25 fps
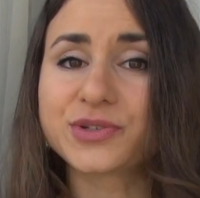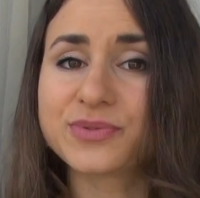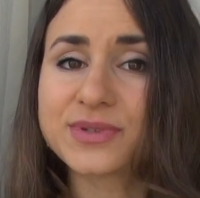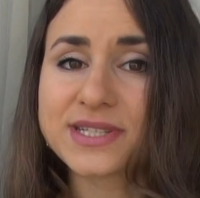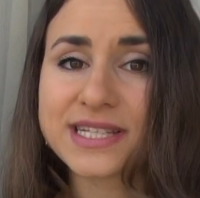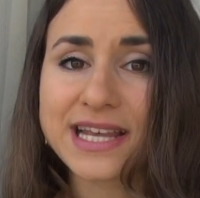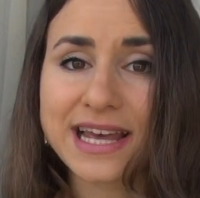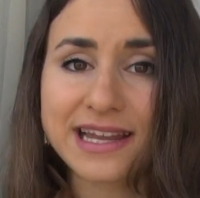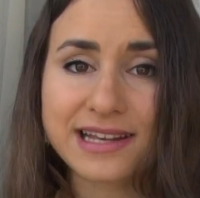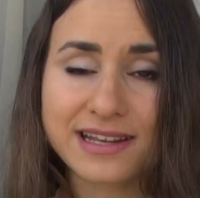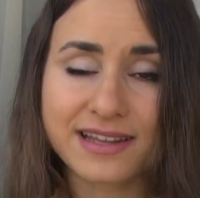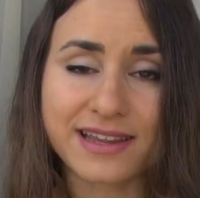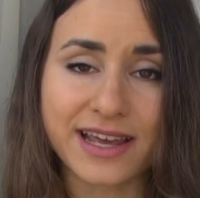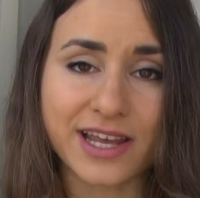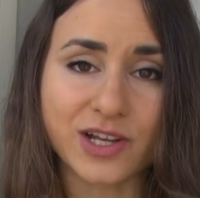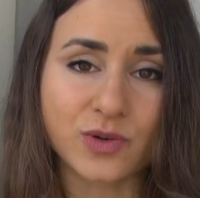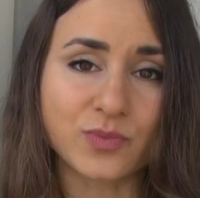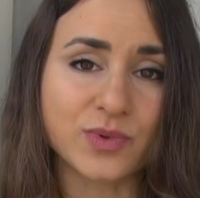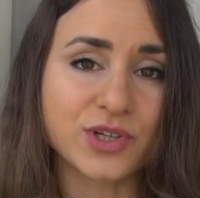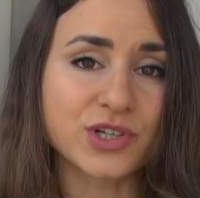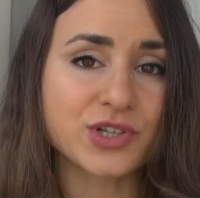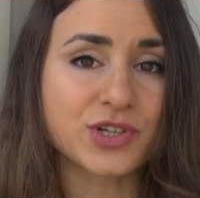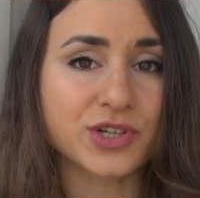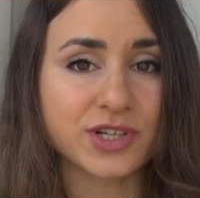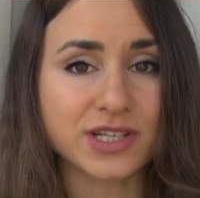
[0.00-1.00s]
You said
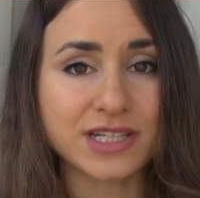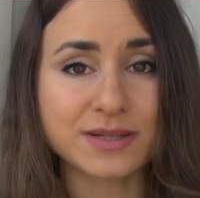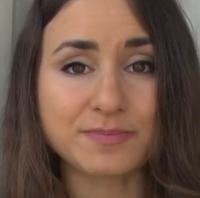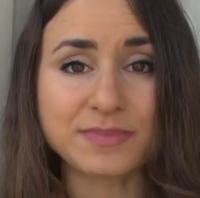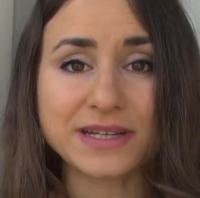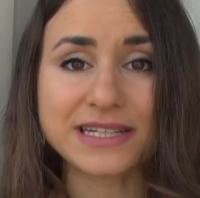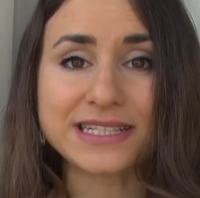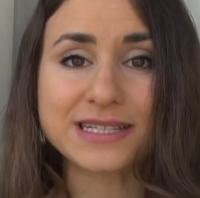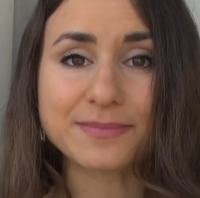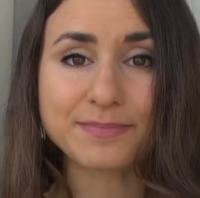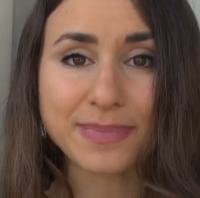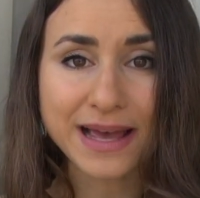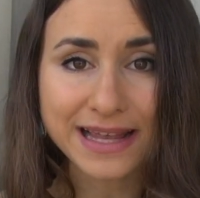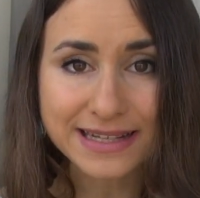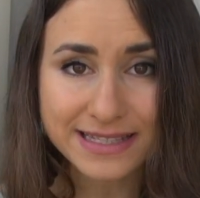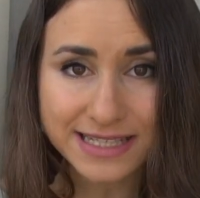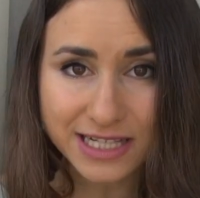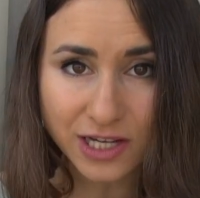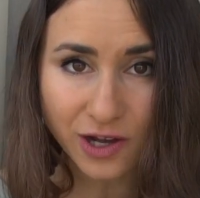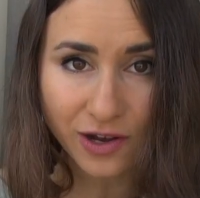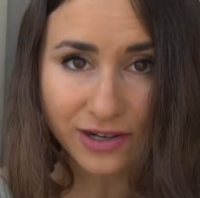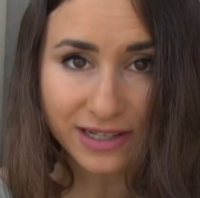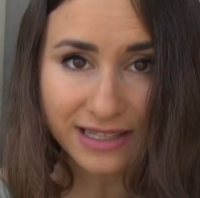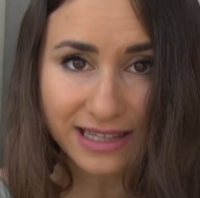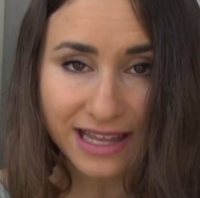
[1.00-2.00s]
that we shouldn't be
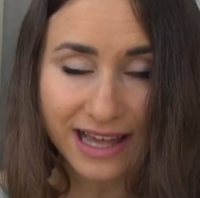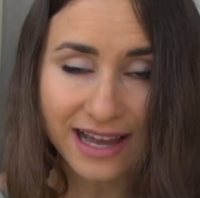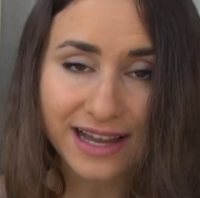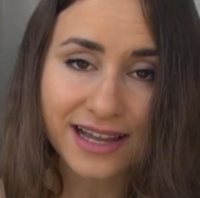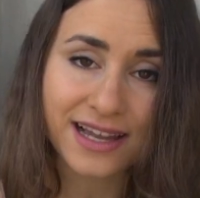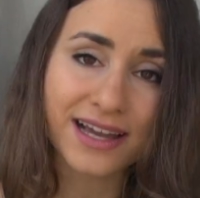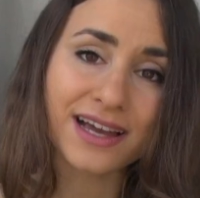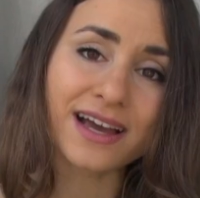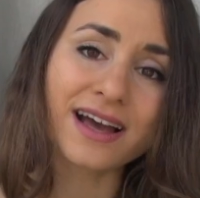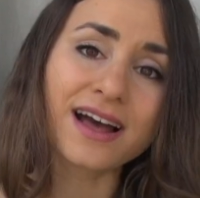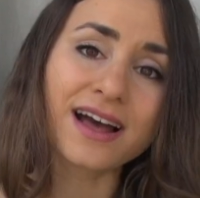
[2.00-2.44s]
depending on luck,